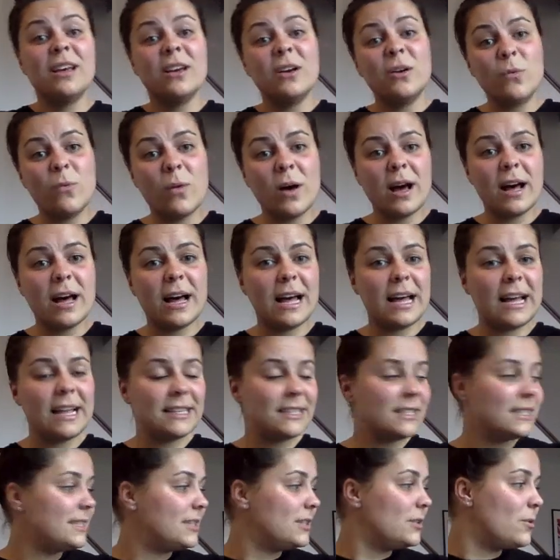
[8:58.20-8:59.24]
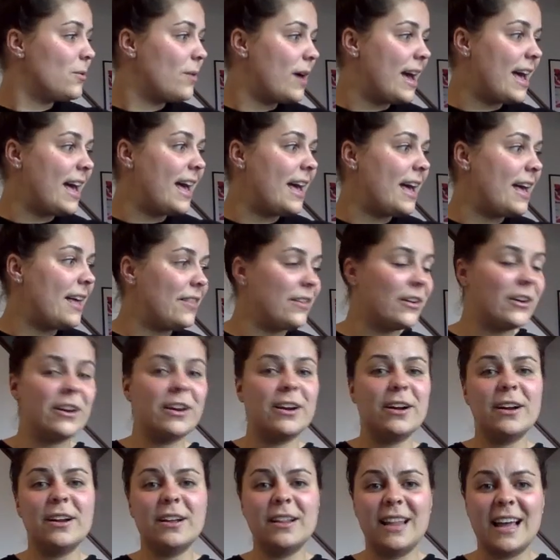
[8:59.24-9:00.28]
what's the
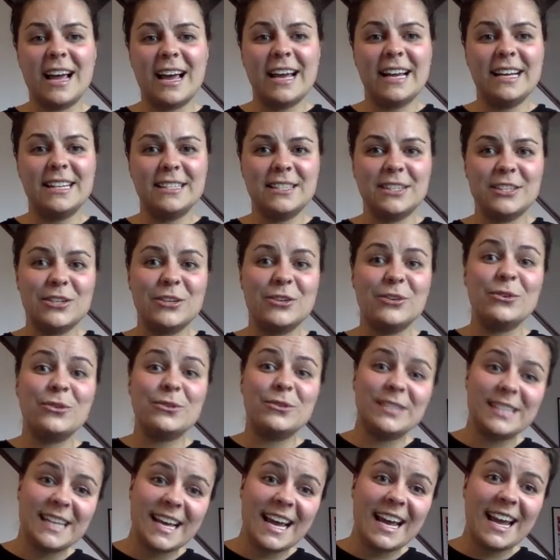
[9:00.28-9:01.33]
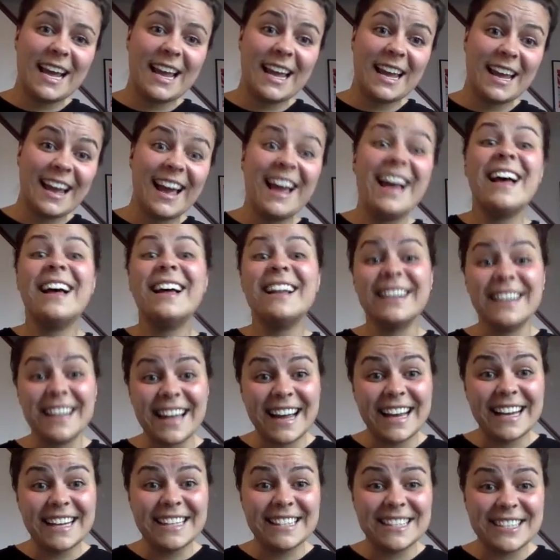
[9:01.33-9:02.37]
weather like today?
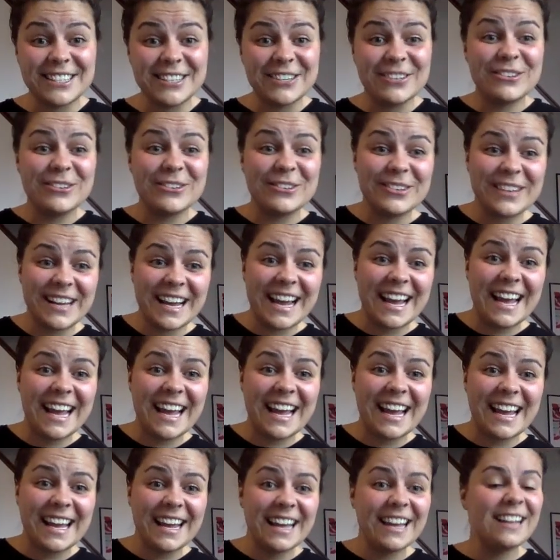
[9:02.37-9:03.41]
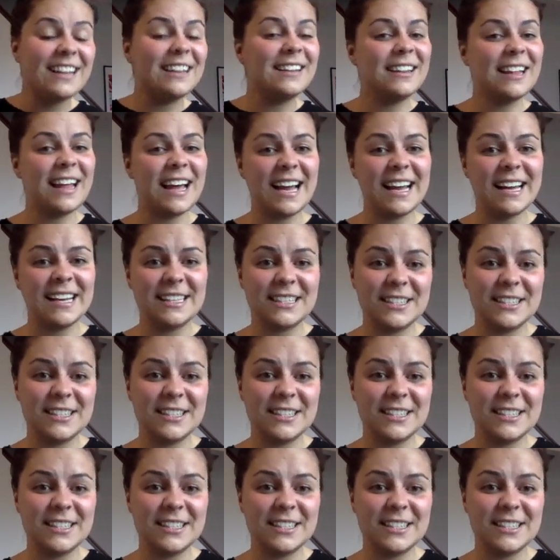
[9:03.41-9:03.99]
Like today, like